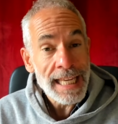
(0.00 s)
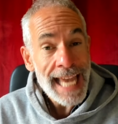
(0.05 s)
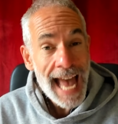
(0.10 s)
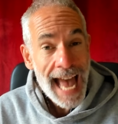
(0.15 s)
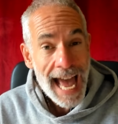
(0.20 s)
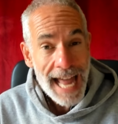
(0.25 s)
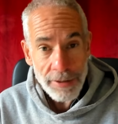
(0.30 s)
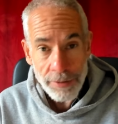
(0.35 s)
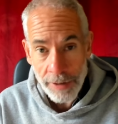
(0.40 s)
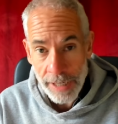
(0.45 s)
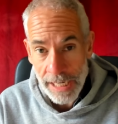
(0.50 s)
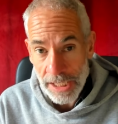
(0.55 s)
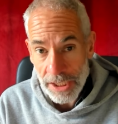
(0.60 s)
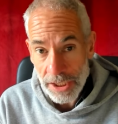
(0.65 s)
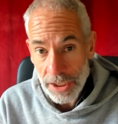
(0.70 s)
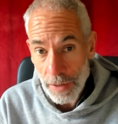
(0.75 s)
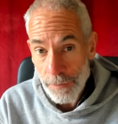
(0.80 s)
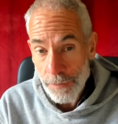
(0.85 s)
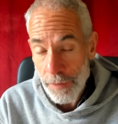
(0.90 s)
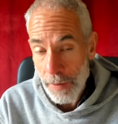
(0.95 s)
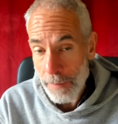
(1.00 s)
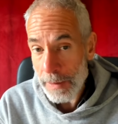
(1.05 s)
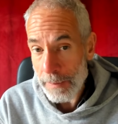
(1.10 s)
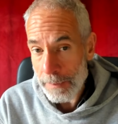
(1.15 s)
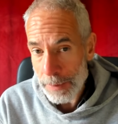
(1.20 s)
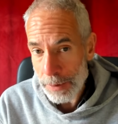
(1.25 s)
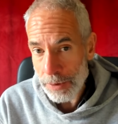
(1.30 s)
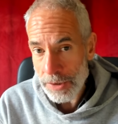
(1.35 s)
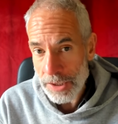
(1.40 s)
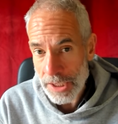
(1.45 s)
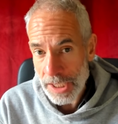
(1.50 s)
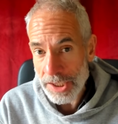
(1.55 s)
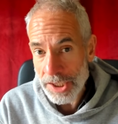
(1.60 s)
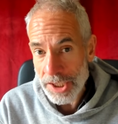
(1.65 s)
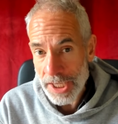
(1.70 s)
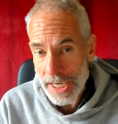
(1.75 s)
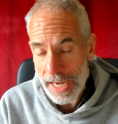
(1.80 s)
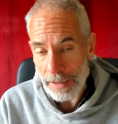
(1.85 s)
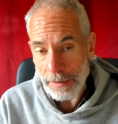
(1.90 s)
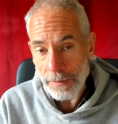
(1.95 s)
calories from the booze
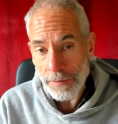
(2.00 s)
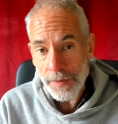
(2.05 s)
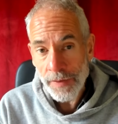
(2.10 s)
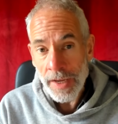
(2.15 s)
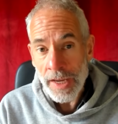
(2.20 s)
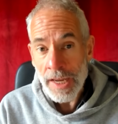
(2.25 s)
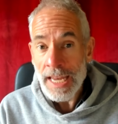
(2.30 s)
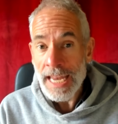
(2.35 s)
itself,